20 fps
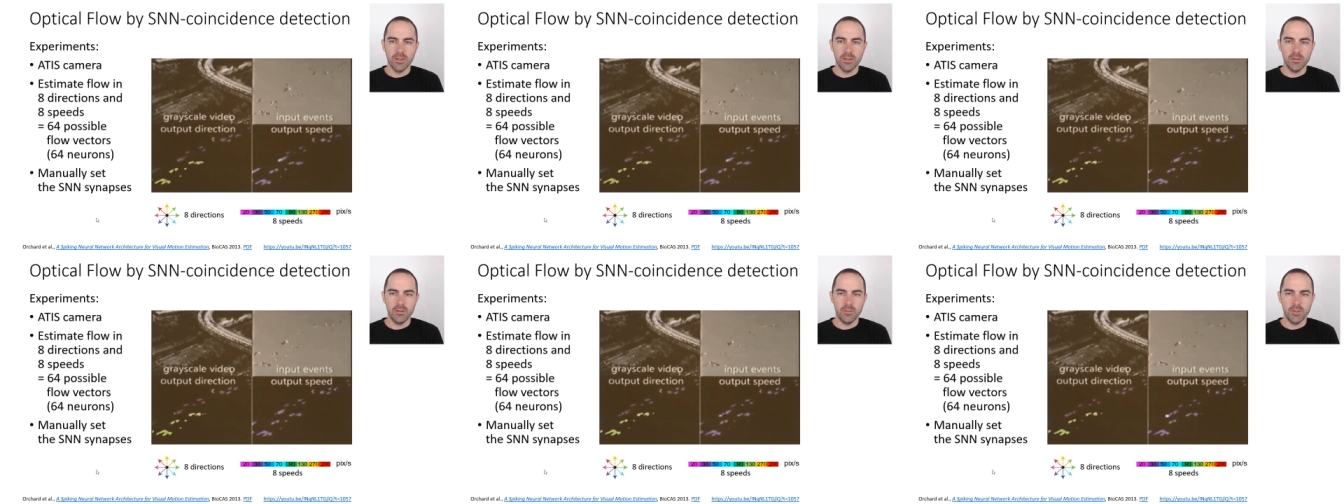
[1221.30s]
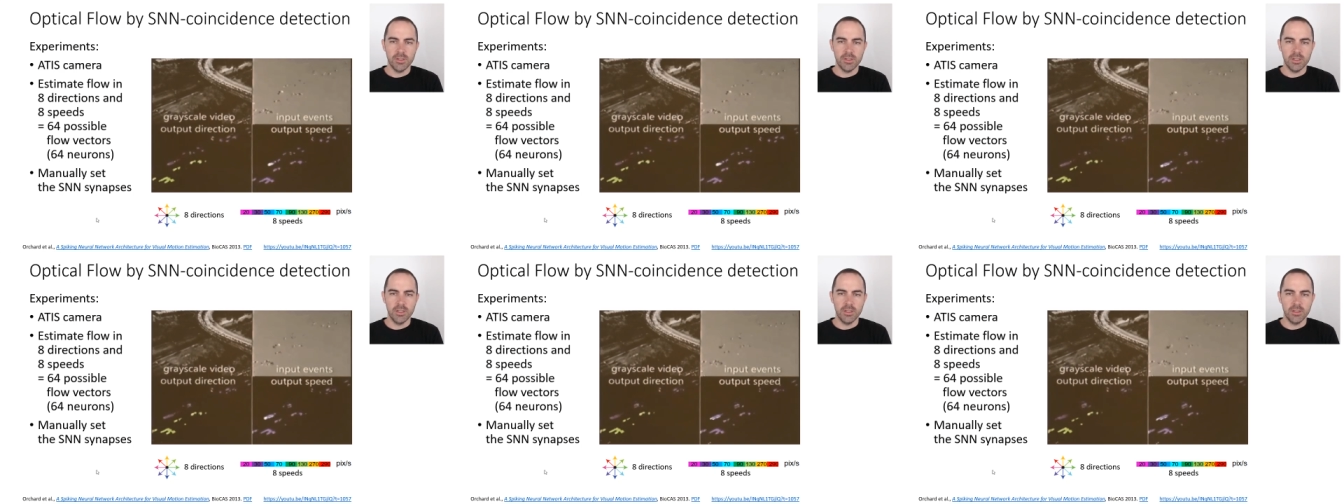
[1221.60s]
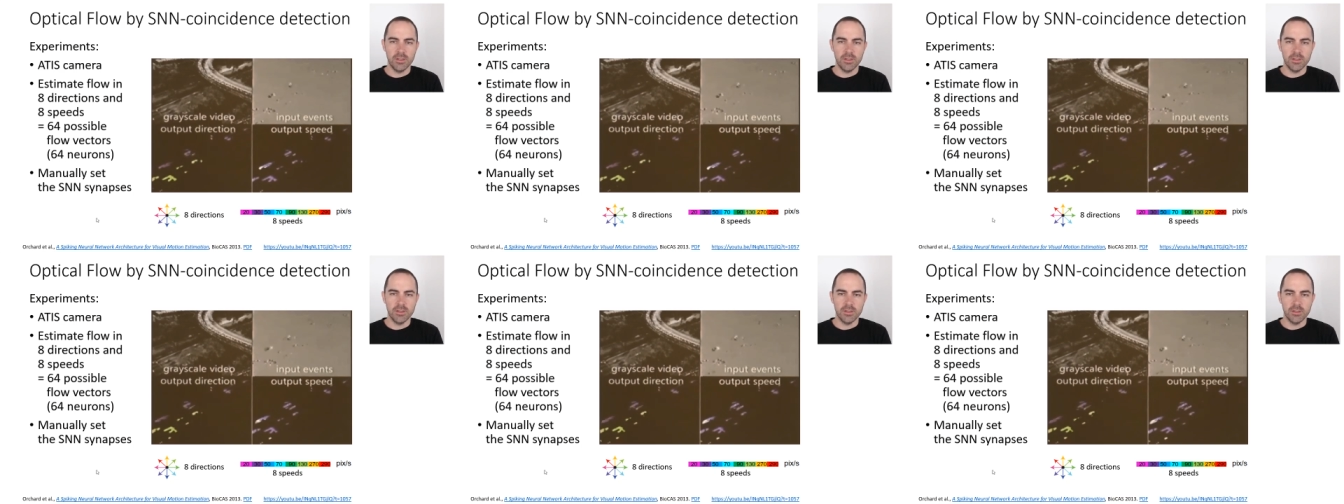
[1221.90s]

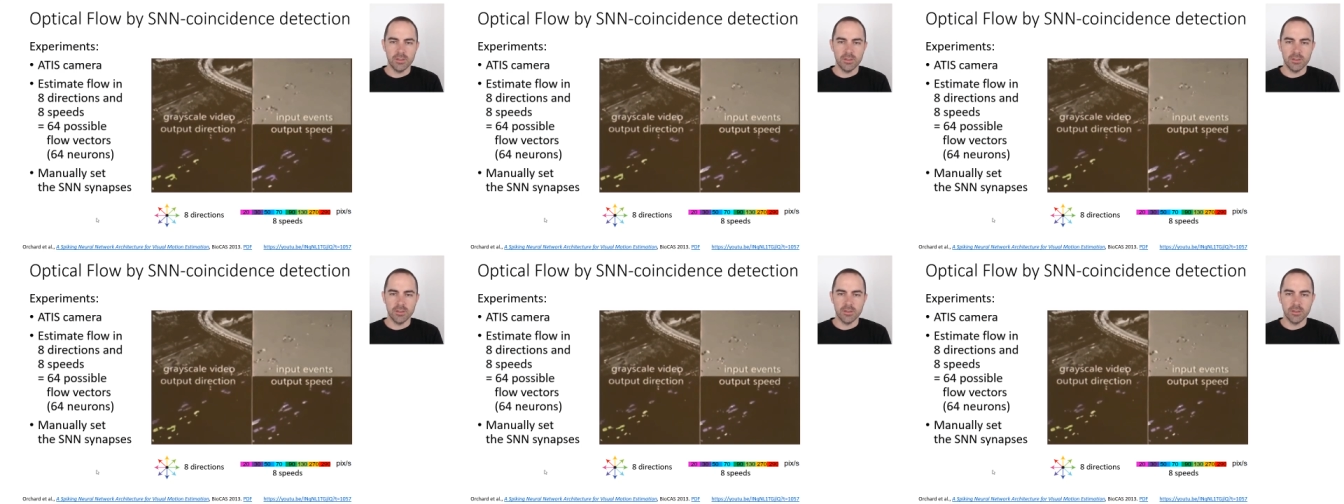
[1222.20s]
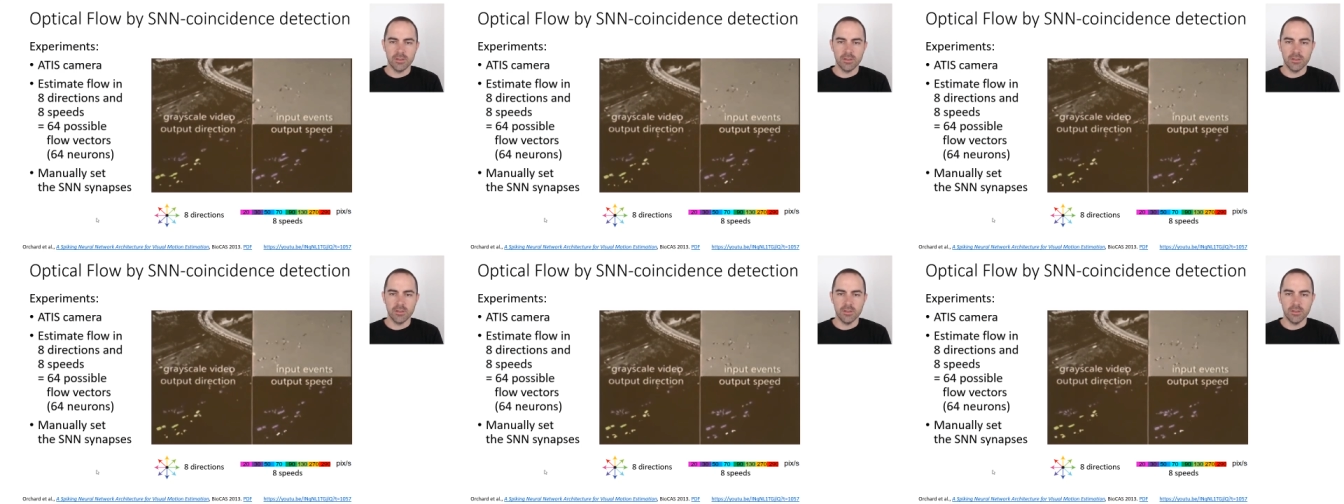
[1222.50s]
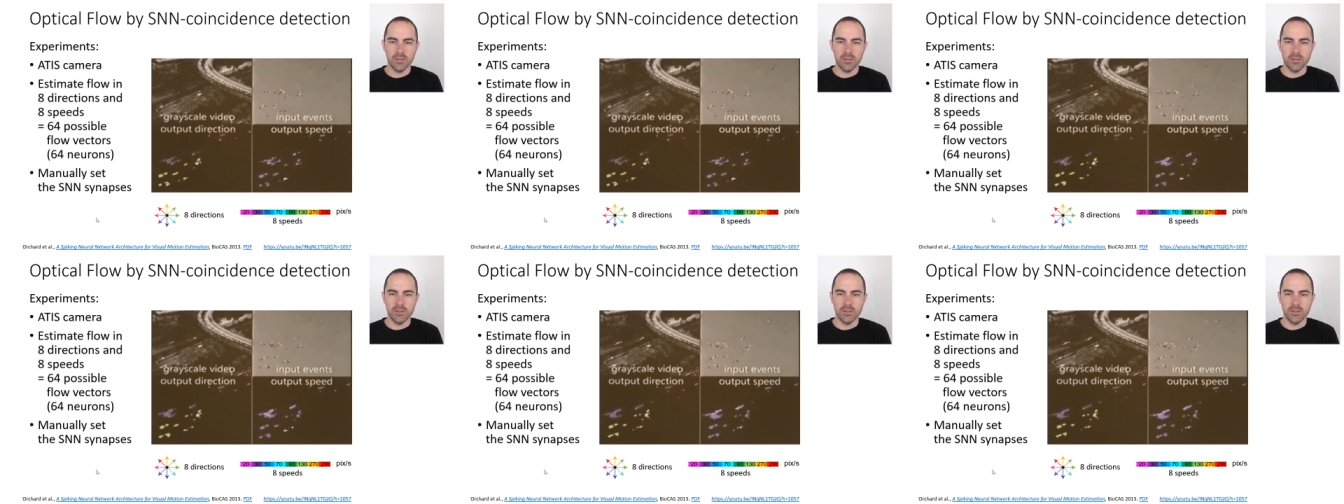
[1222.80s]
Basically, this is
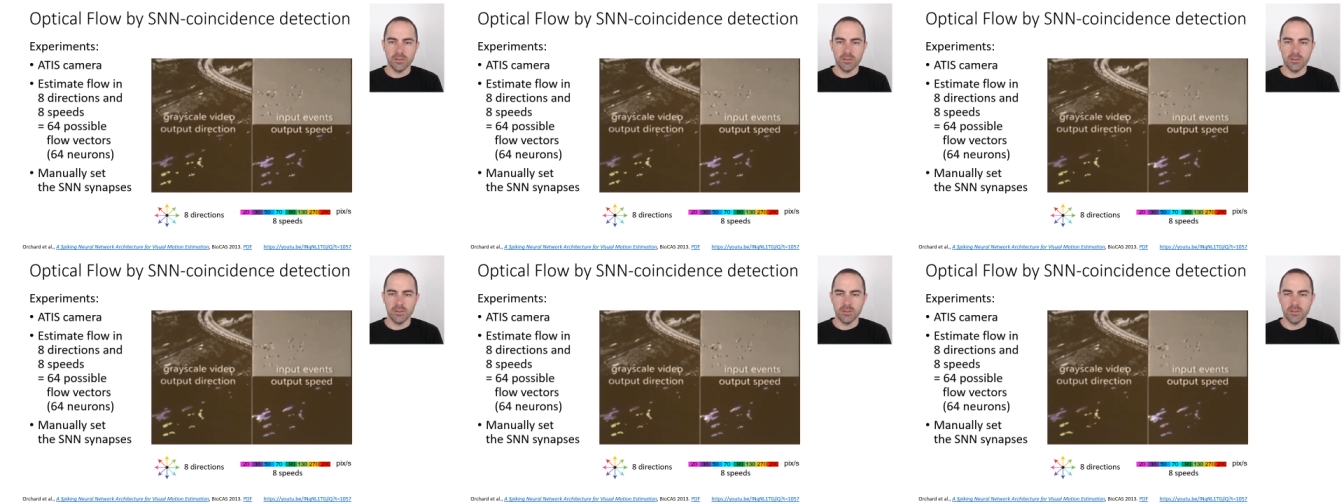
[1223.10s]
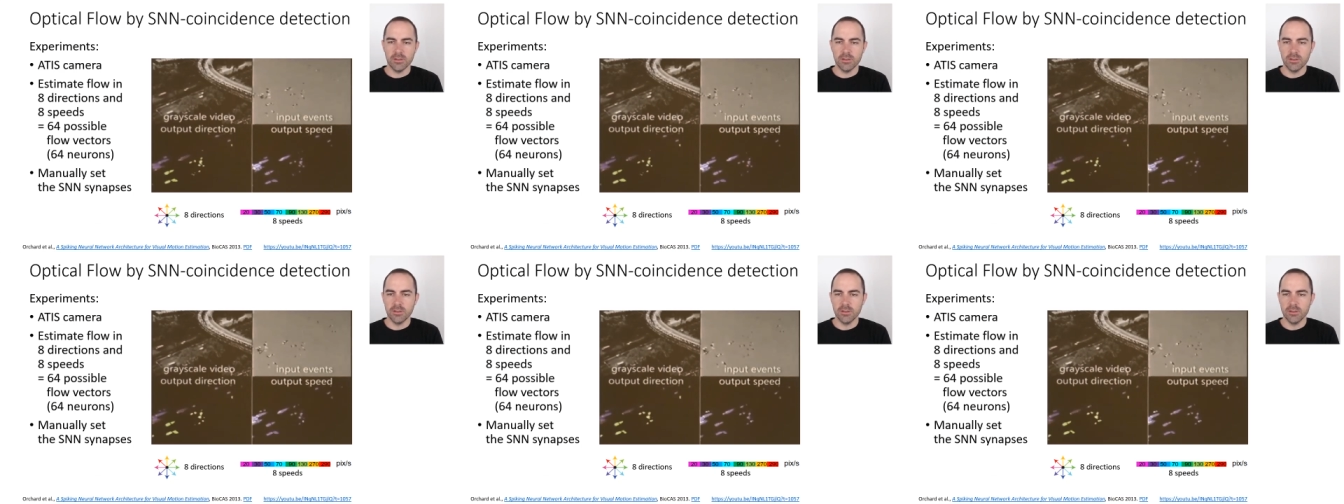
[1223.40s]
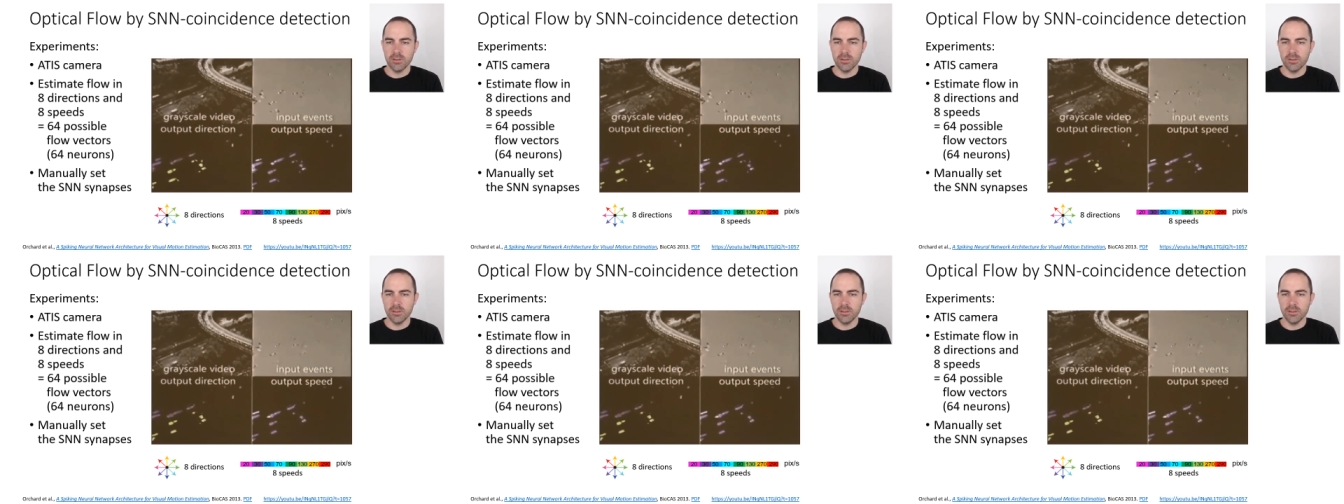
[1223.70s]
uh, it.